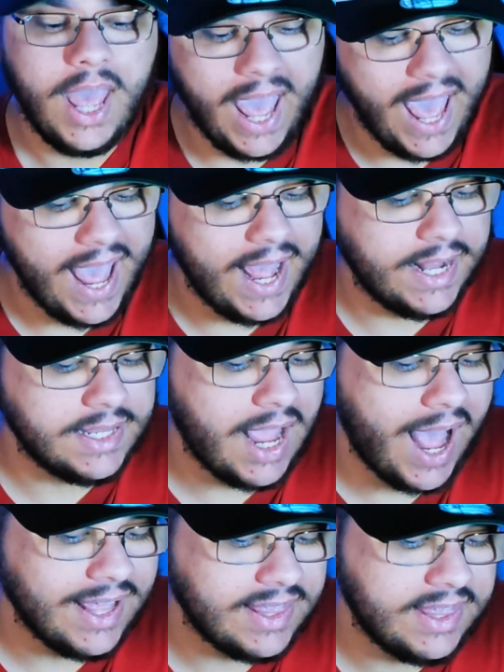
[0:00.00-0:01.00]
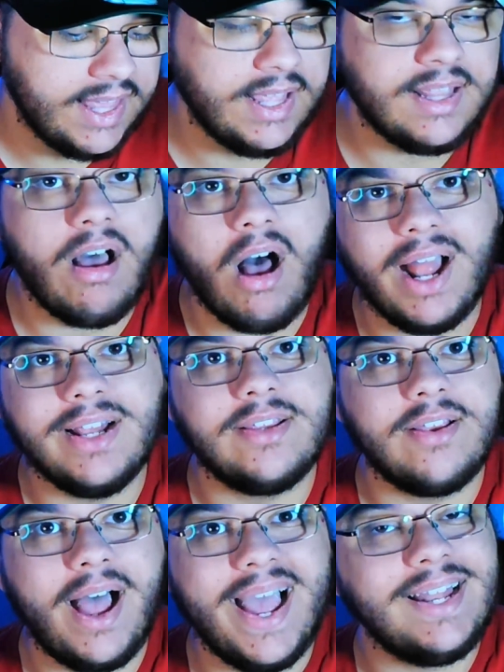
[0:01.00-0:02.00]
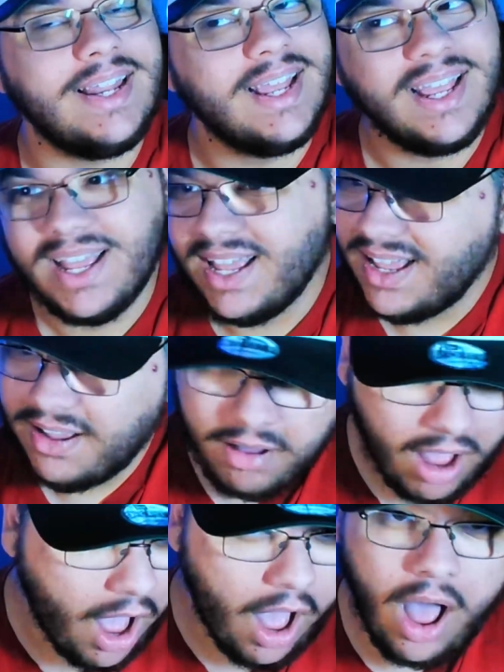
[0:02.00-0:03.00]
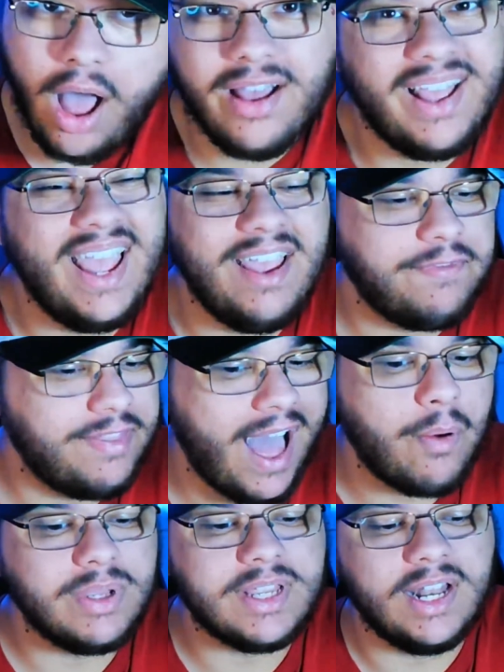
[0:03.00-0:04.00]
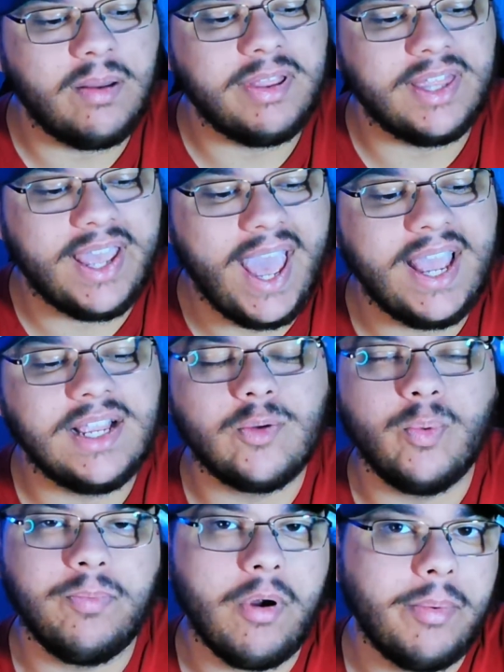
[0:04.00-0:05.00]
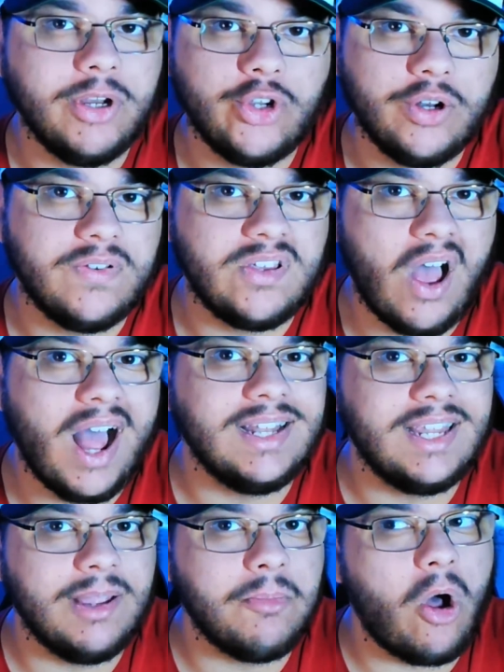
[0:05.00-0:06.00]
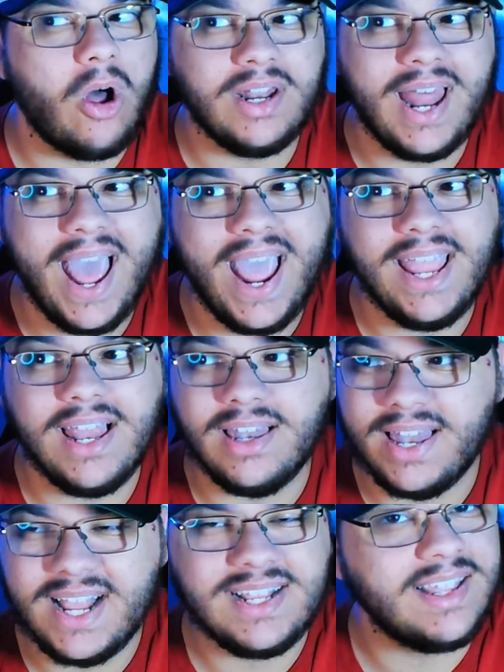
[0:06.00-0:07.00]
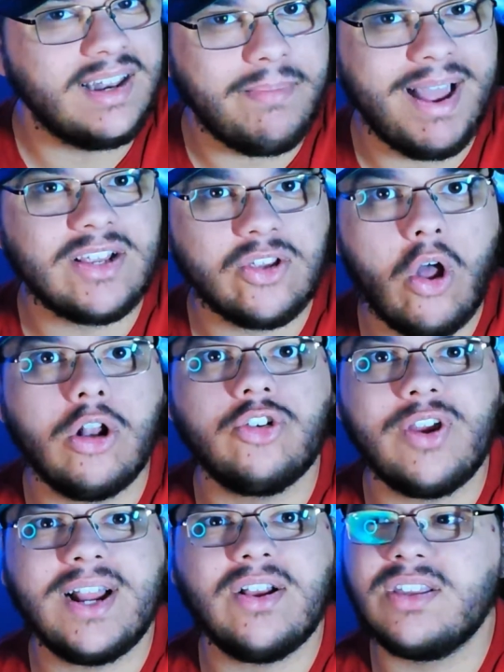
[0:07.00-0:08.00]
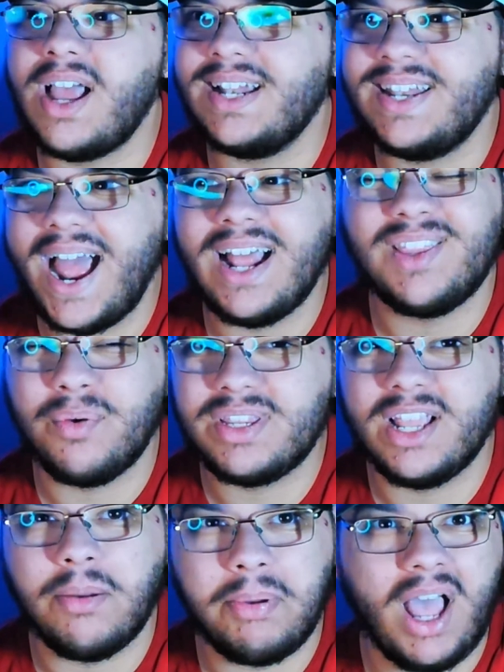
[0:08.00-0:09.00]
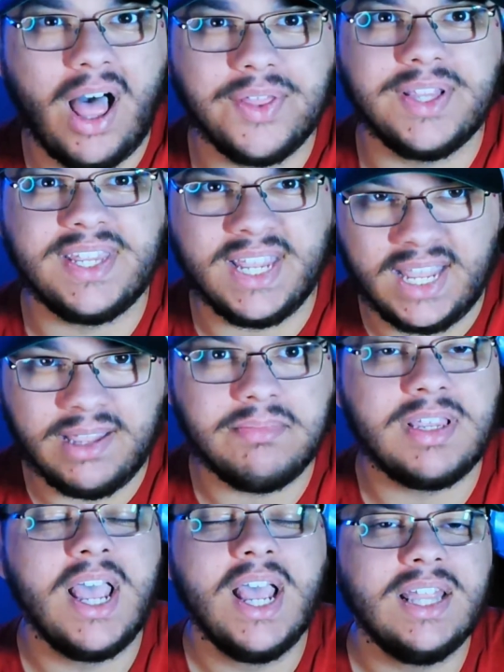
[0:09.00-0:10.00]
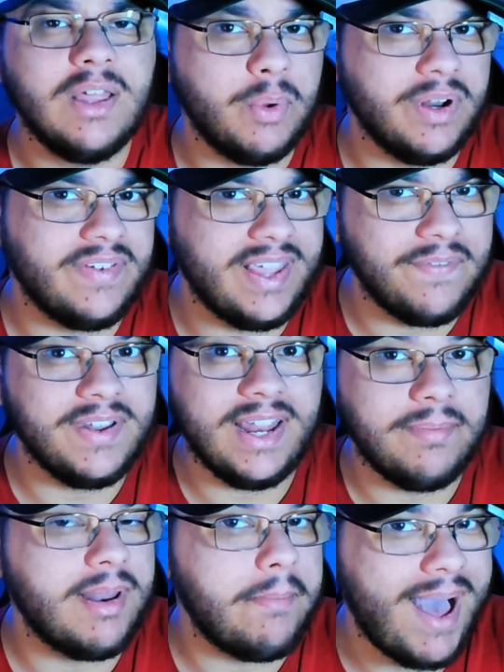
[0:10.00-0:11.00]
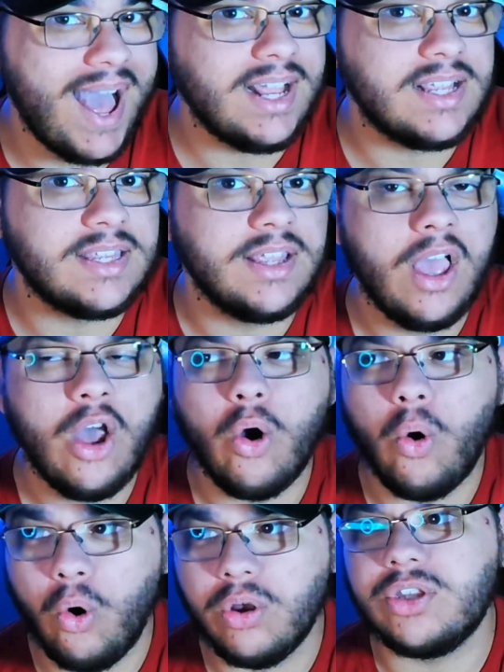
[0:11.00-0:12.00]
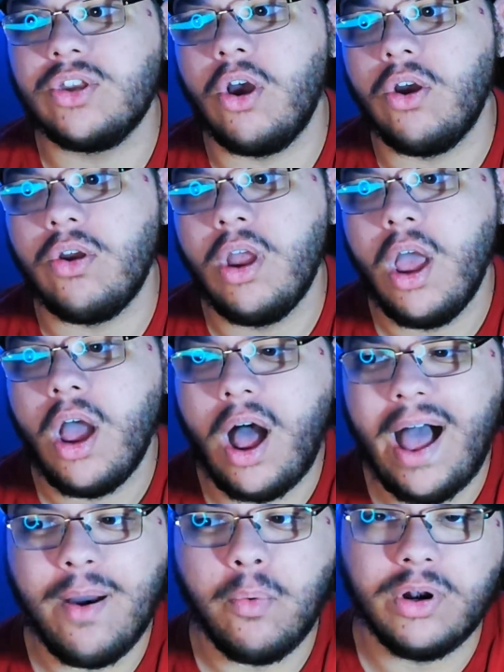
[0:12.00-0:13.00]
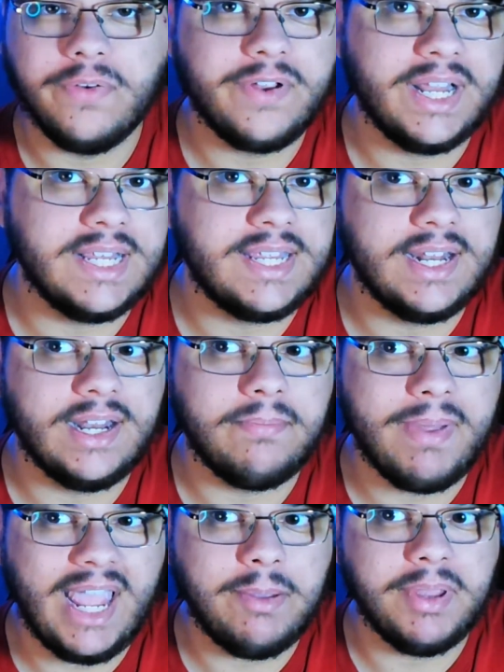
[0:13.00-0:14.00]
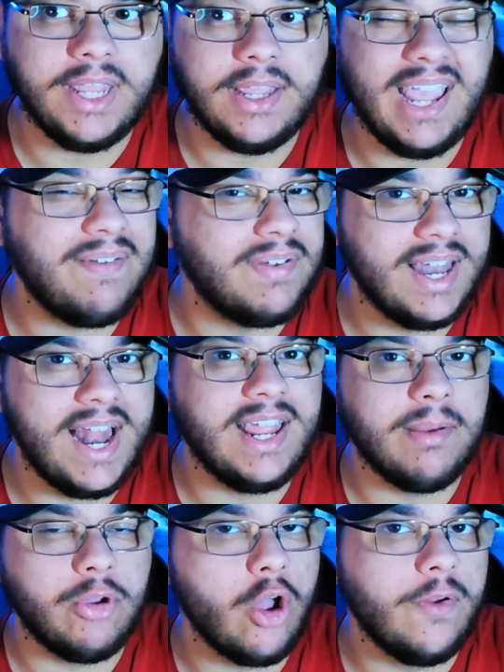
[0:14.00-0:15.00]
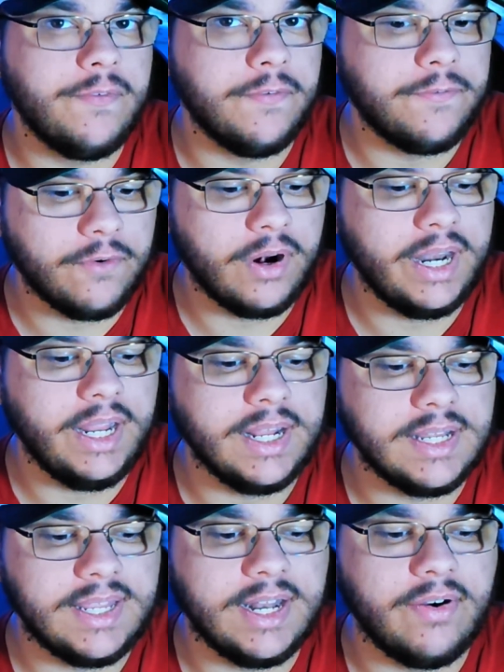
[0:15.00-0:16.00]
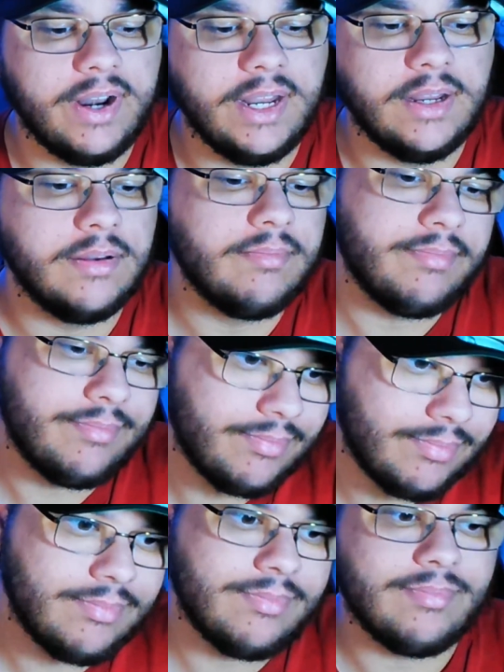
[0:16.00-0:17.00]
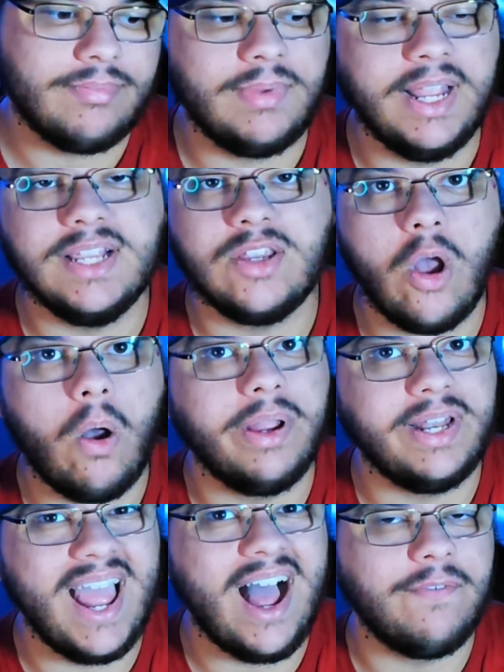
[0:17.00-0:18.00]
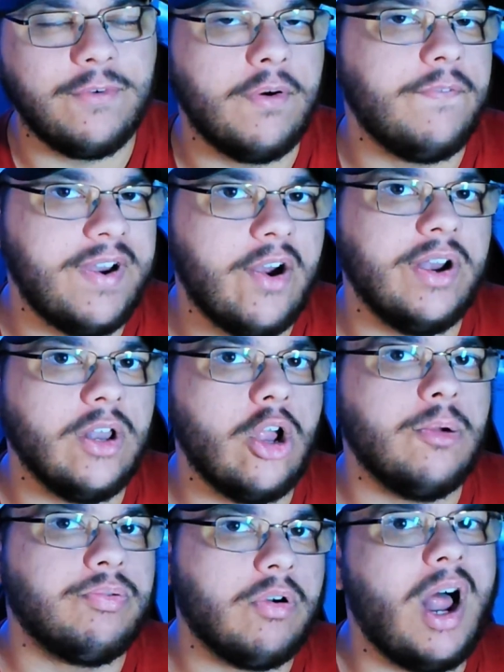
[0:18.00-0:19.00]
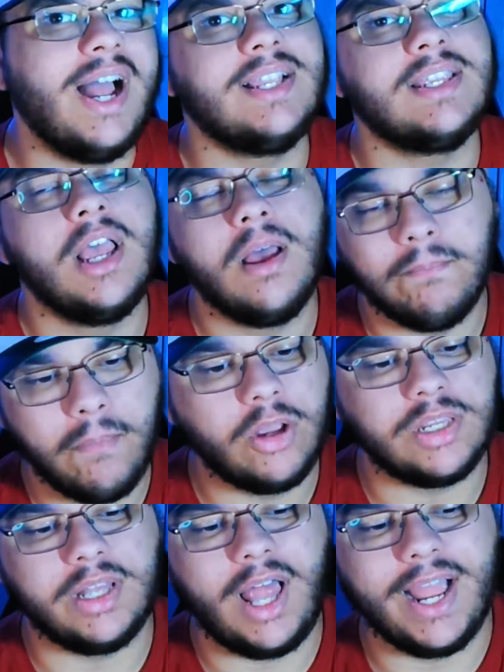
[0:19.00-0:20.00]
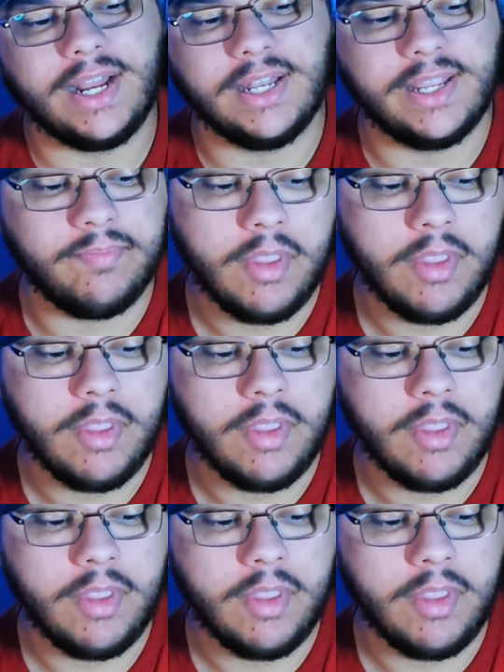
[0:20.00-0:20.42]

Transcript: And I think hindsight if that was going to be the case, we probably should have signed him on a less than a max contract because I doubt there was going to be other teams that would have given him the max. Also, I would have considered maybe even letting him go for free, considering he's going now for a very low price, most likely.